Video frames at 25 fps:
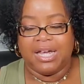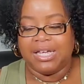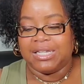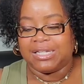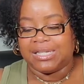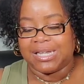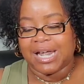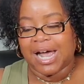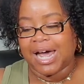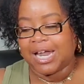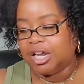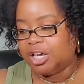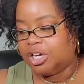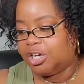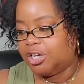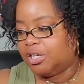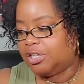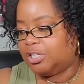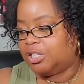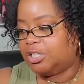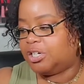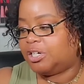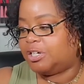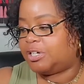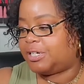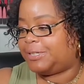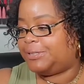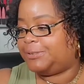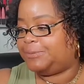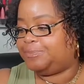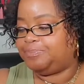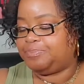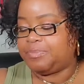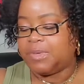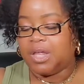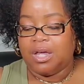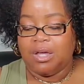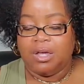not a good look.
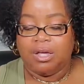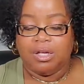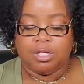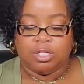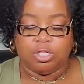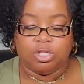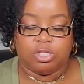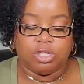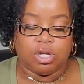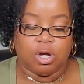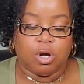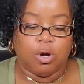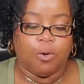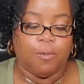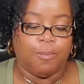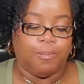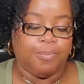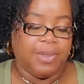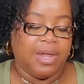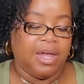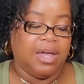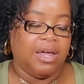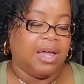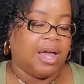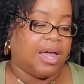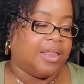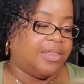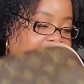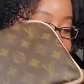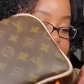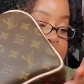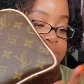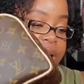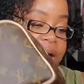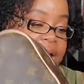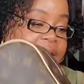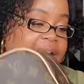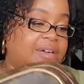So
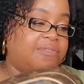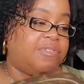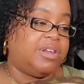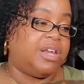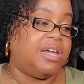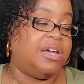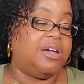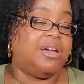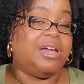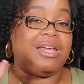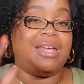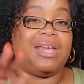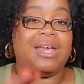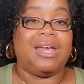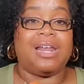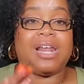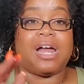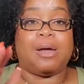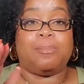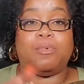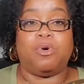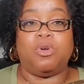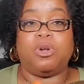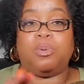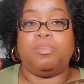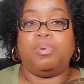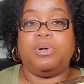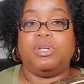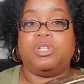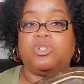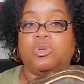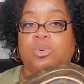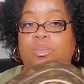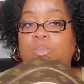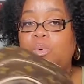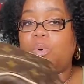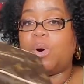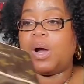that's what I have in here. Again, I'm gonna put
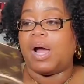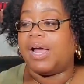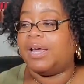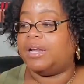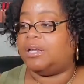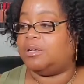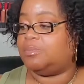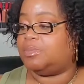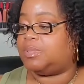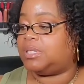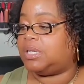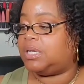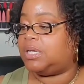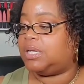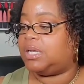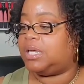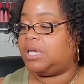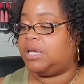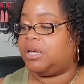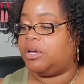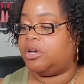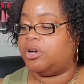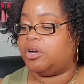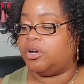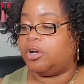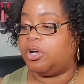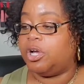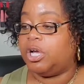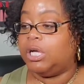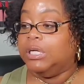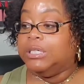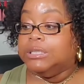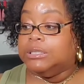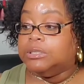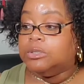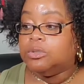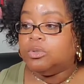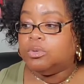some more items in here,
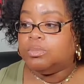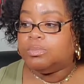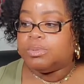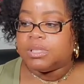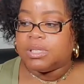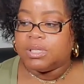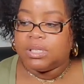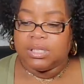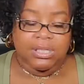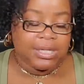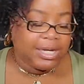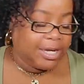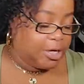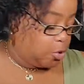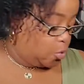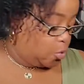oops, later